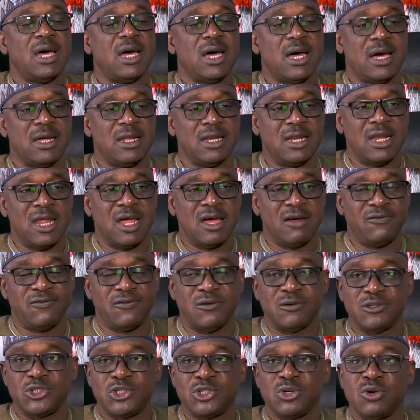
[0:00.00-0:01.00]
Another
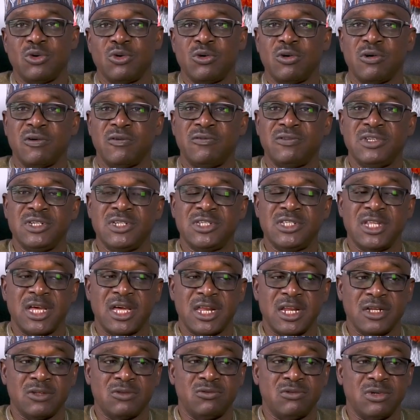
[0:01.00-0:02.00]
function of this
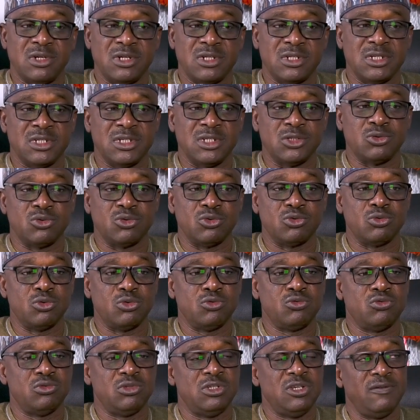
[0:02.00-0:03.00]
directorate is also
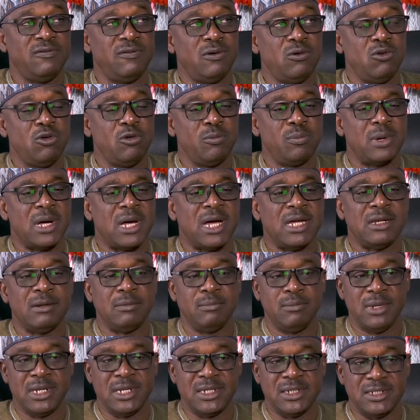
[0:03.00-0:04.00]
to develop
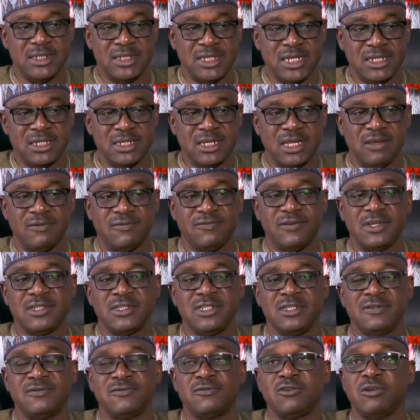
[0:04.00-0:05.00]
and maintain
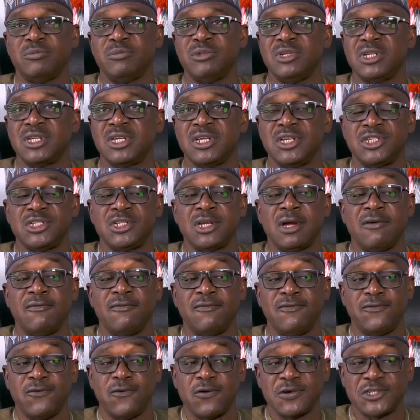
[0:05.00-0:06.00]
effective communication and
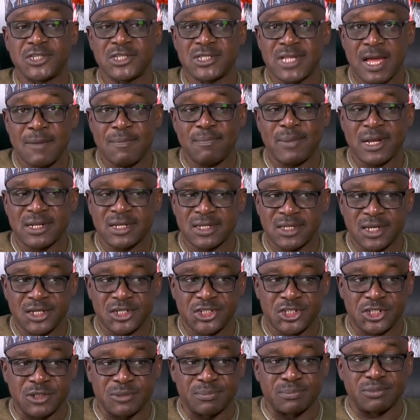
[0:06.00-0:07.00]
foster
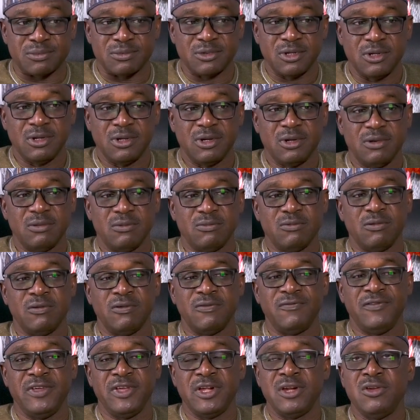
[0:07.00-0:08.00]
partnership
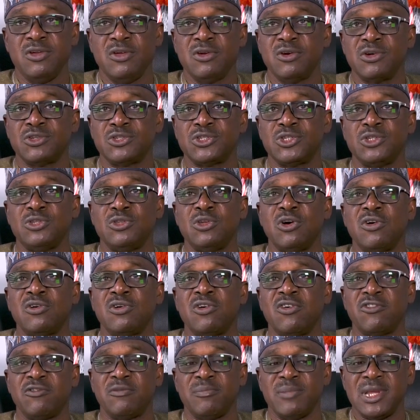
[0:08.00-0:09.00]
with various
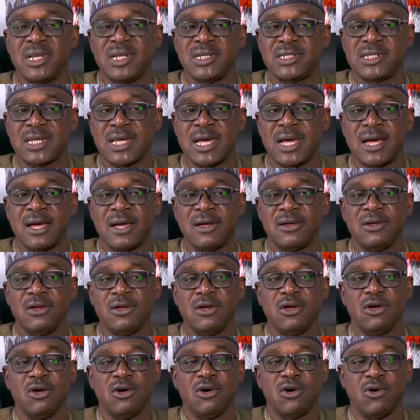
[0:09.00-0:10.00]
non-governmental
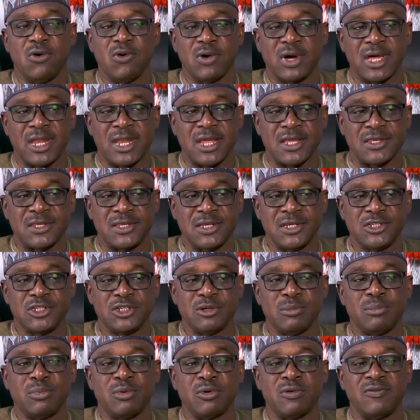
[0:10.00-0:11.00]

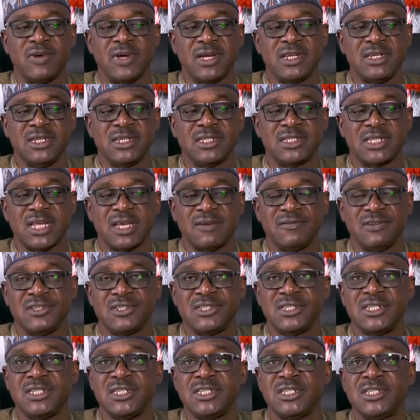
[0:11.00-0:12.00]
organizations providing
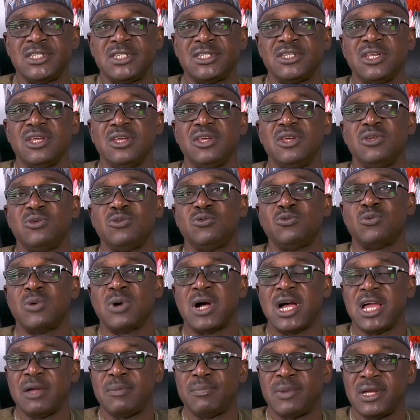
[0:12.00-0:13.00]
services to
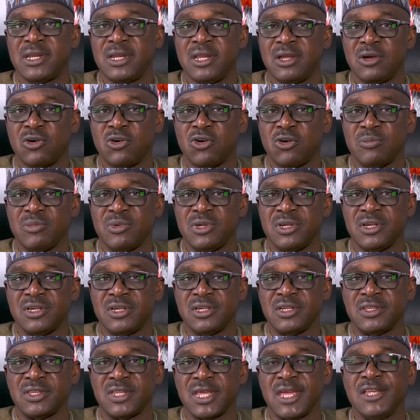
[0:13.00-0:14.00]
IPADEC
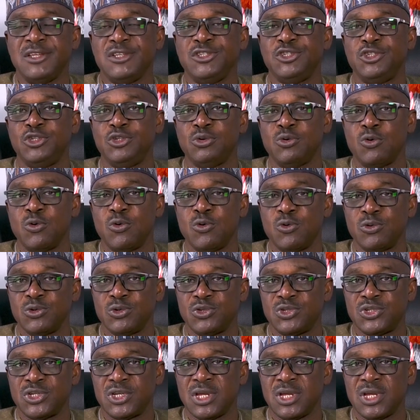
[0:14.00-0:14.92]
communities, NGOs,